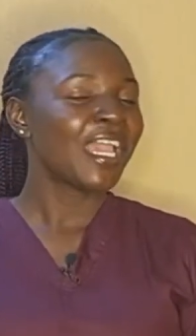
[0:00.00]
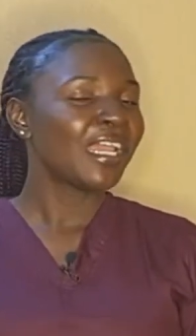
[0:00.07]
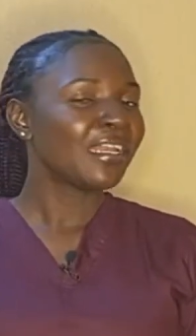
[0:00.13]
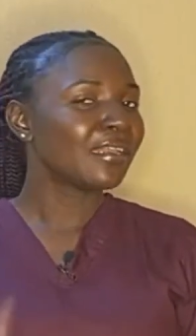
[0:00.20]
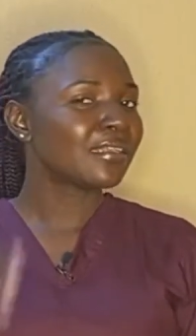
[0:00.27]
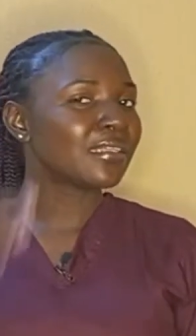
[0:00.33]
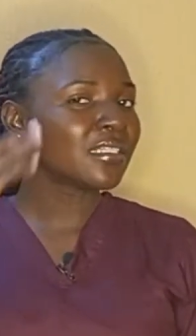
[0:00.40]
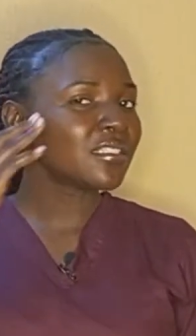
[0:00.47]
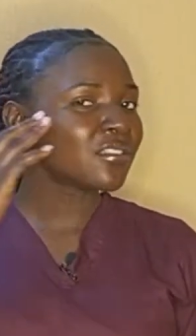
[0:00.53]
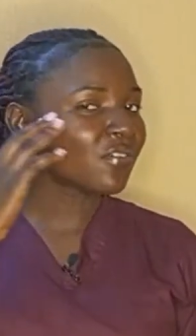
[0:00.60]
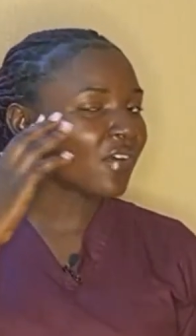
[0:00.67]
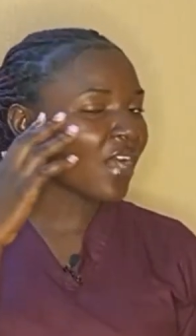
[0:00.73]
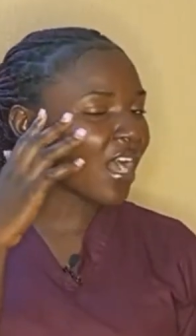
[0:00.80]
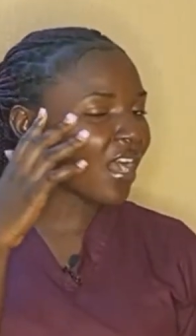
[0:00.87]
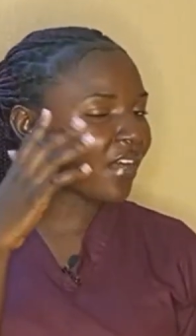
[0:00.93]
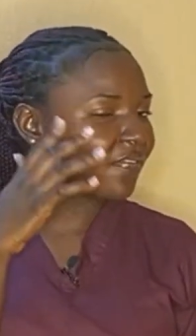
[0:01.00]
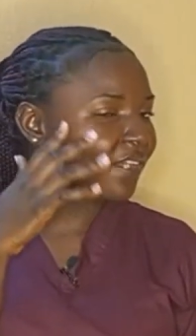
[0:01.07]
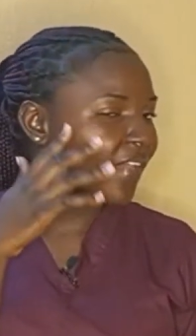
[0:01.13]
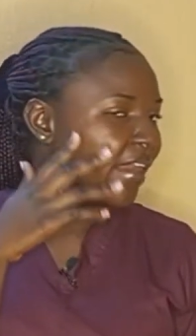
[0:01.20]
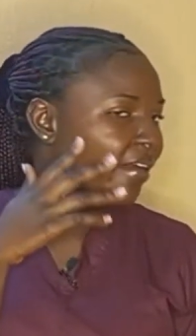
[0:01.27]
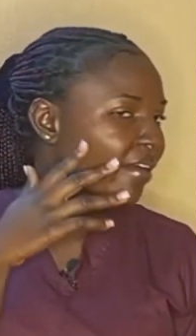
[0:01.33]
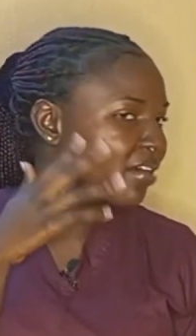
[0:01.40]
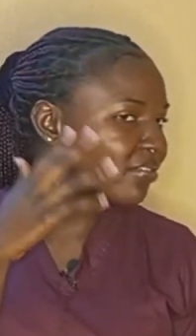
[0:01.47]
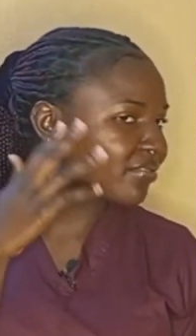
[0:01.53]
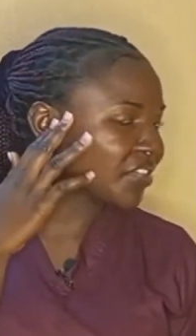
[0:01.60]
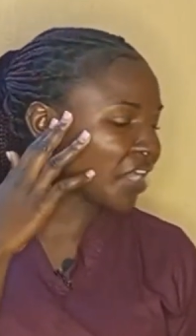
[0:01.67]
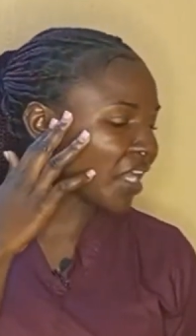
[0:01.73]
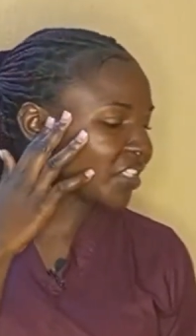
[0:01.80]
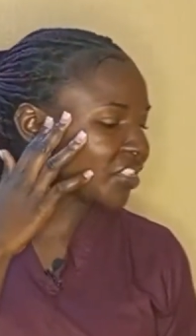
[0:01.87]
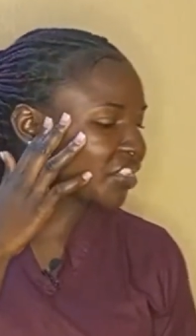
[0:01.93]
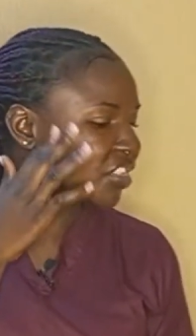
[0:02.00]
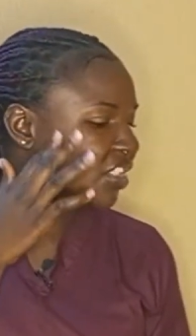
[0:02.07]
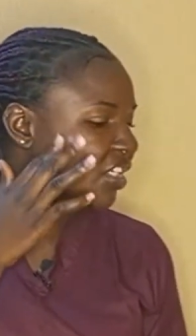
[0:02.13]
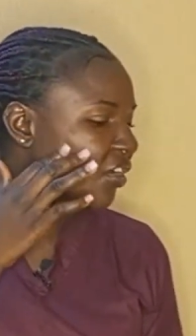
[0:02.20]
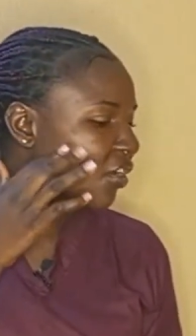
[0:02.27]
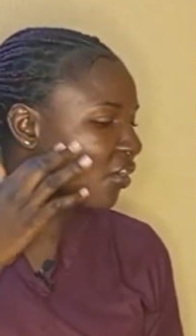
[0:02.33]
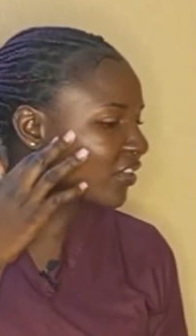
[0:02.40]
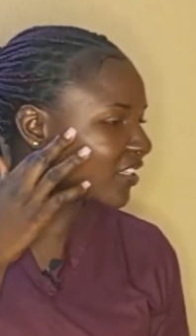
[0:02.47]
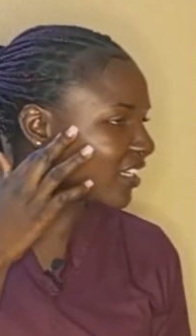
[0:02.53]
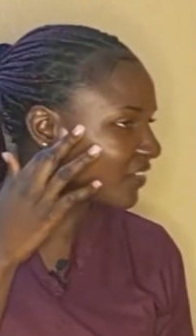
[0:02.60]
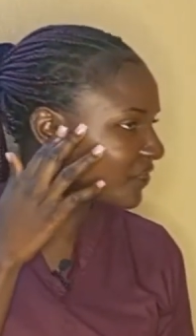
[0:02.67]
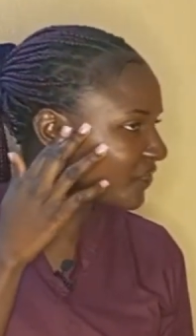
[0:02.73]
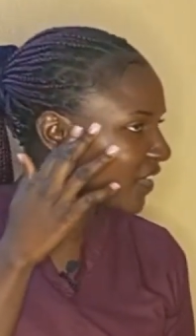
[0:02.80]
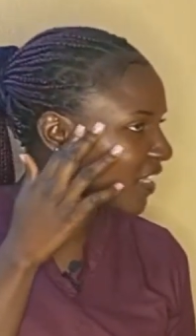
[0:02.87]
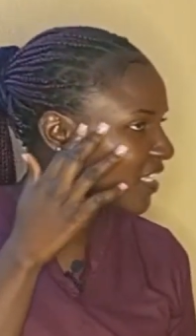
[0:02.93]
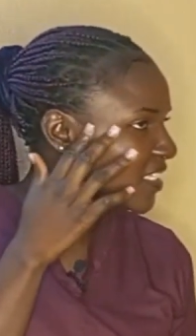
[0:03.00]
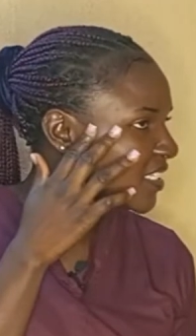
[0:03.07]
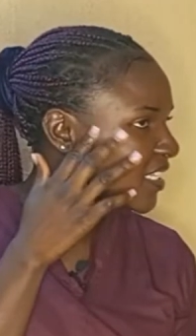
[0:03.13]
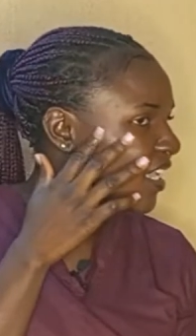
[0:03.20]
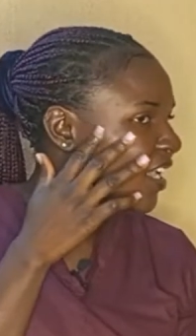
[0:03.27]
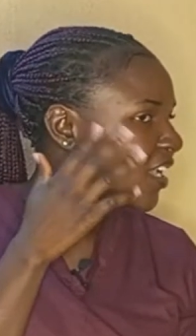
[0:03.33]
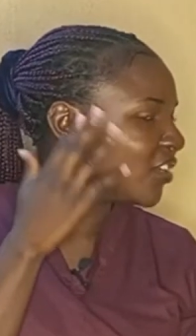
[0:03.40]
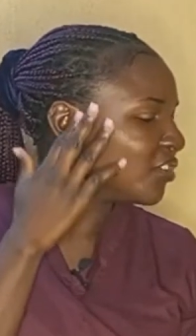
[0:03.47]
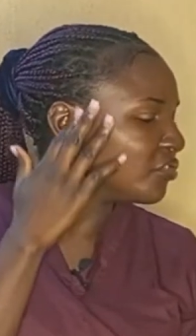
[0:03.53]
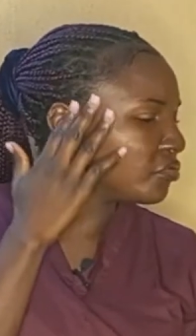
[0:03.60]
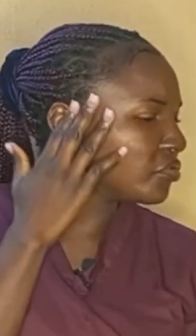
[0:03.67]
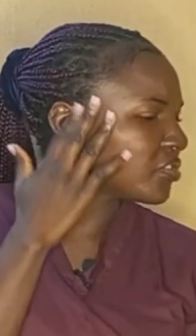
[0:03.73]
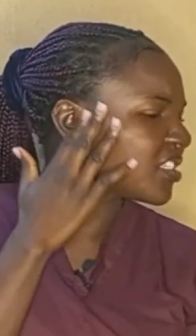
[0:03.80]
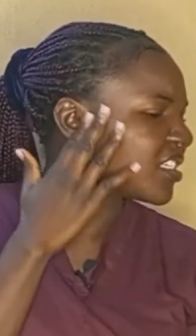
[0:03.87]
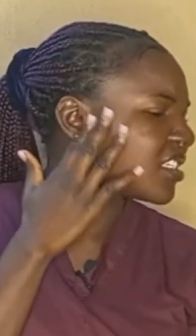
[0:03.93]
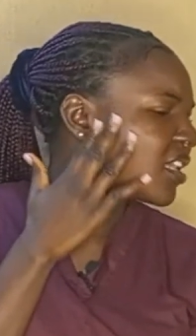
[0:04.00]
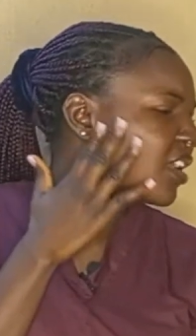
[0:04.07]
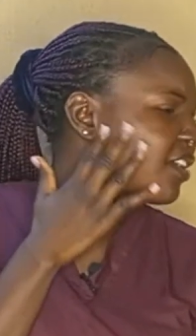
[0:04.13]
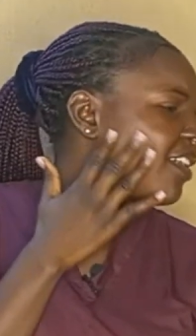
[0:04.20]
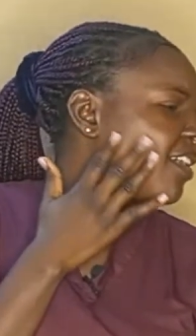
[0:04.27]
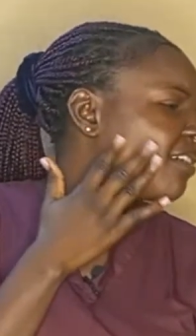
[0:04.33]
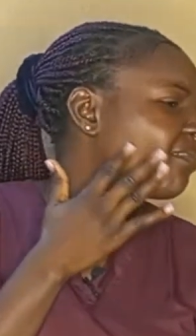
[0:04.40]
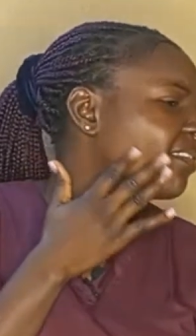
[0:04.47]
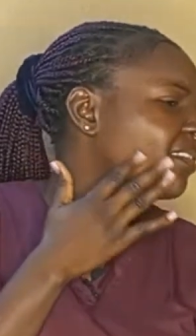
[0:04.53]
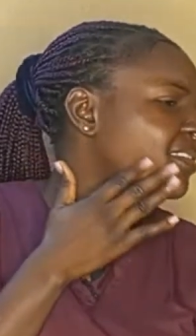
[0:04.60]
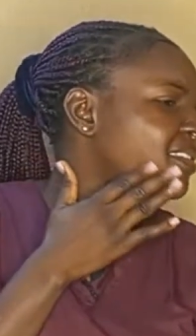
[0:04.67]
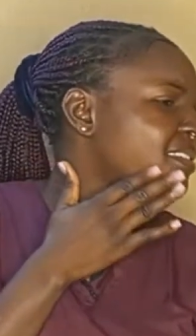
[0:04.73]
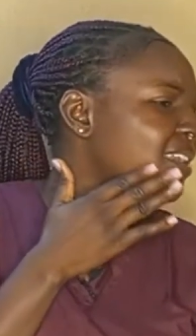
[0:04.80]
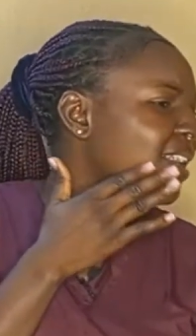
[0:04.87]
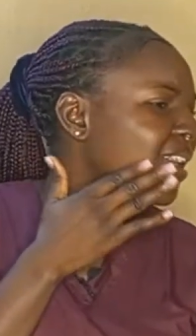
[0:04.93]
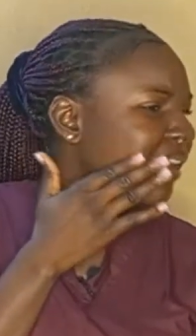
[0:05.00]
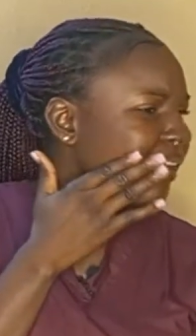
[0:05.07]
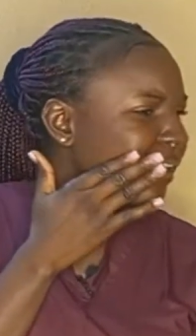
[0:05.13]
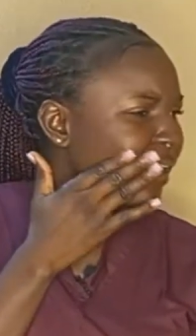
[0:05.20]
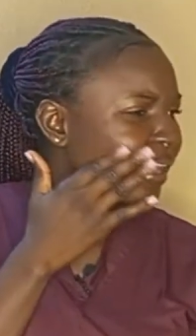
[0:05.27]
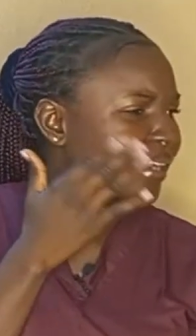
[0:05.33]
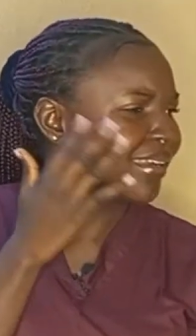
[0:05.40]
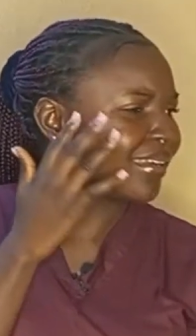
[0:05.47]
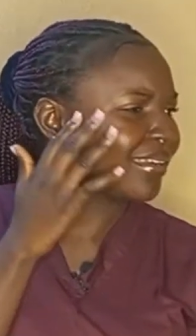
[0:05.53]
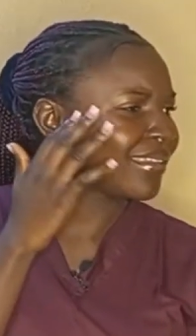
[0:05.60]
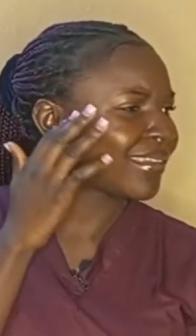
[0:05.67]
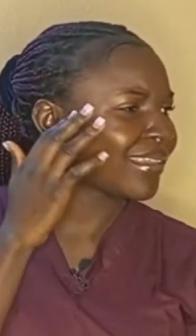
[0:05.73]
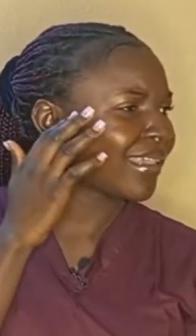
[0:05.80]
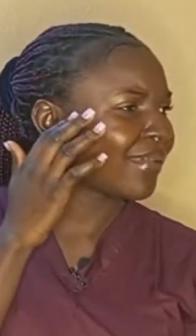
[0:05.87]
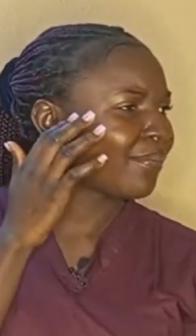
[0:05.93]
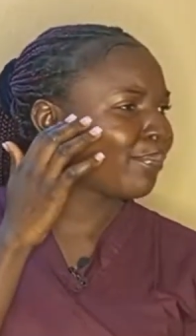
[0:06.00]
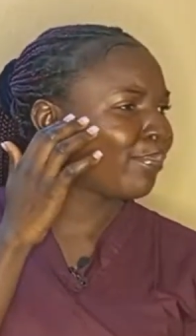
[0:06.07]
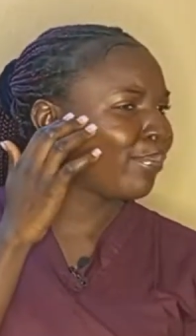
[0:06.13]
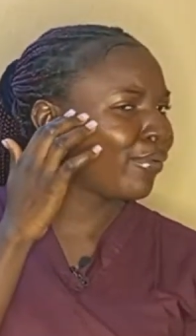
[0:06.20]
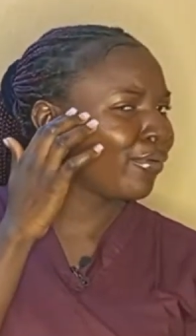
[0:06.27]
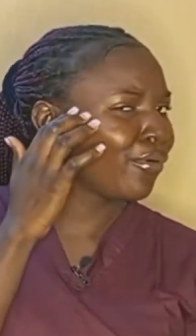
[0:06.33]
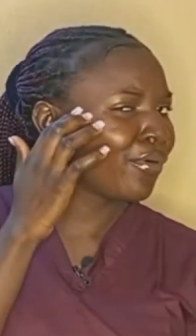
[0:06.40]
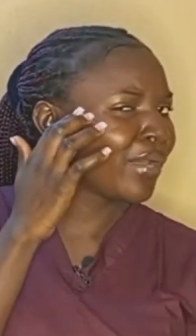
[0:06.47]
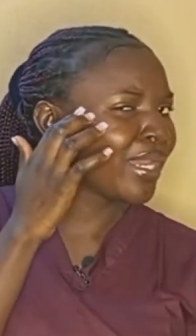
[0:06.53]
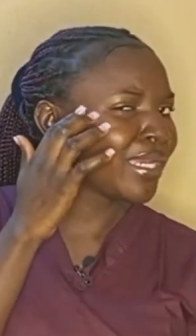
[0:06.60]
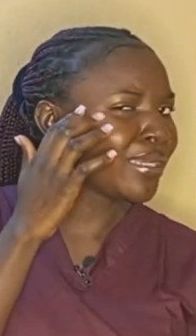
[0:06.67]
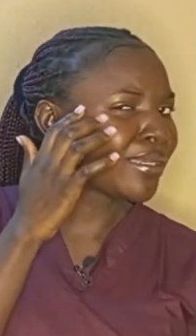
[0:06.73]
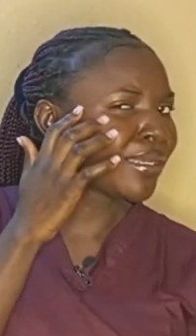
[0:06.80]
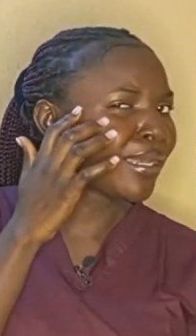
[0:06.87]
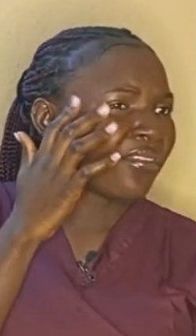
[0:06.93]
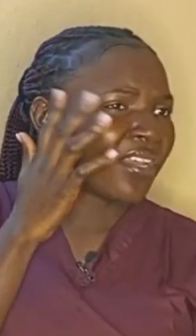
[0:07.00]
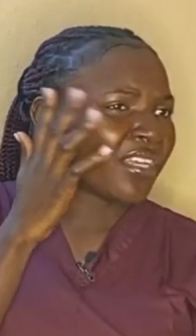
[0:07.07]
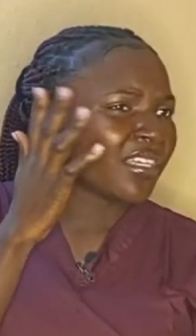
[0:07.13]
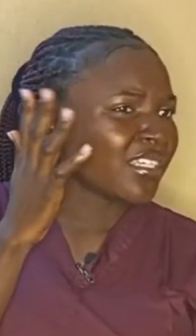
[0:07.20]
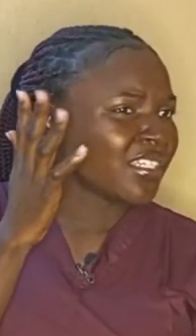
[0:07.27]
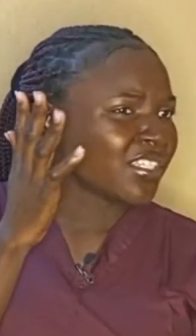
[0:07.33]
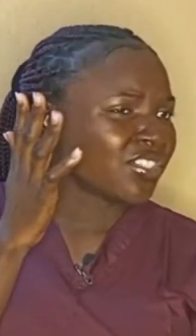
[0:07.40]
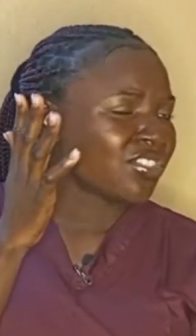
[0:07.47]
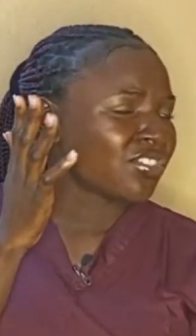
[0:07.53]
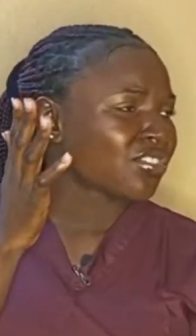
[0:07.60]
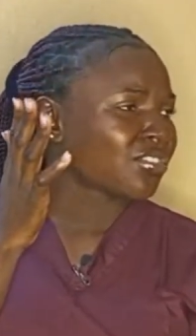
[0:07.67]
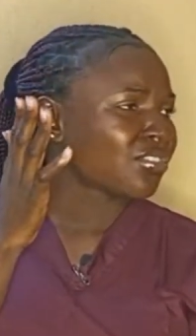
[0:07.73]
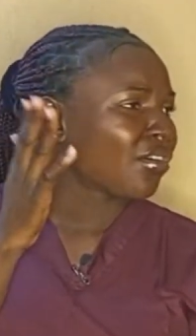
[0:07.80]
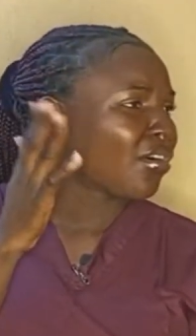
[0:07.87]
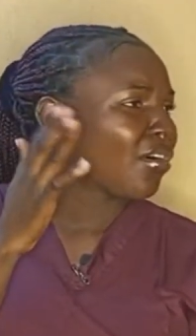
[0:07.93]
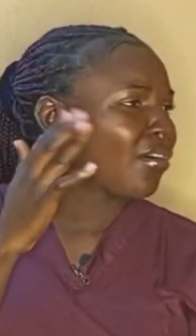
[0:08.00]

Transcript: They tend to have around their cheek or their face. You notice around this side that there is a bluish, greenish,